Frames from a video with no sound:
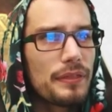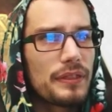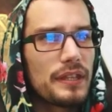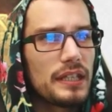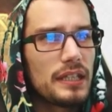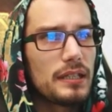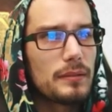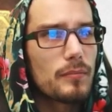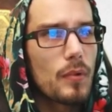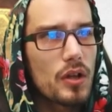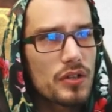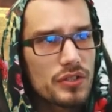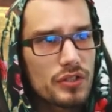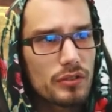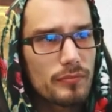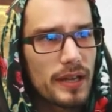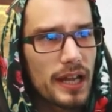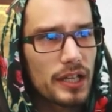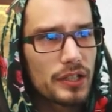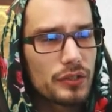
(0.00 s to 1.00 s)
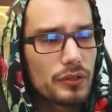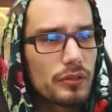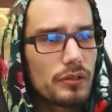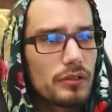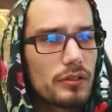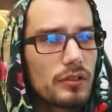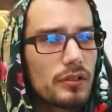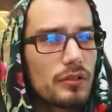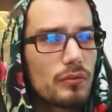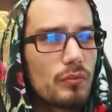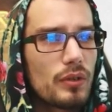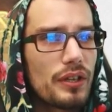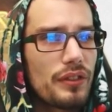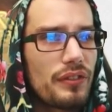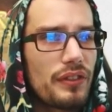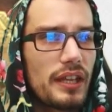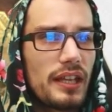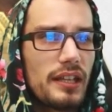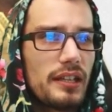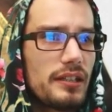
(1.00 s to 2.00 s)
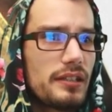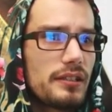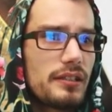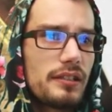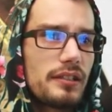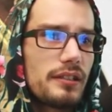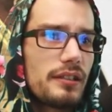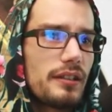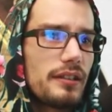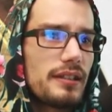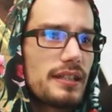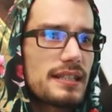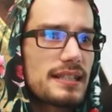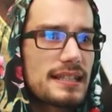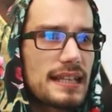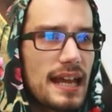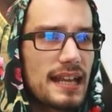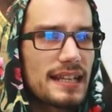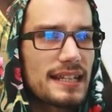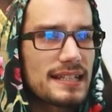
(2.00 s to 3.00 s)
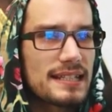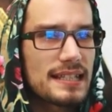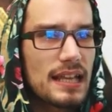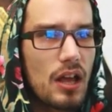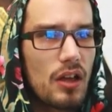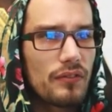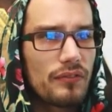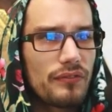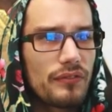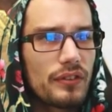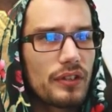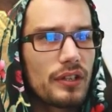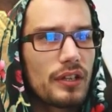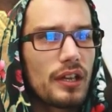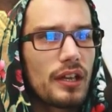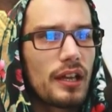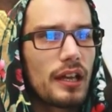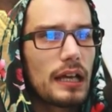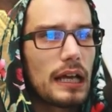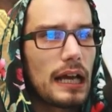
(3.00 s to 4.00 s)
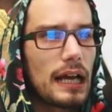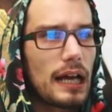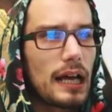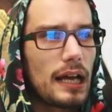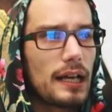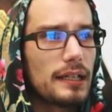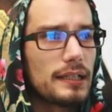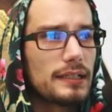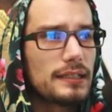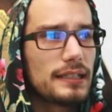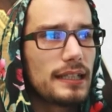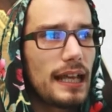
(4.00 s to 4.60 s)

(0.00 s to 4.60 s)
the monster manual within the set itself uh,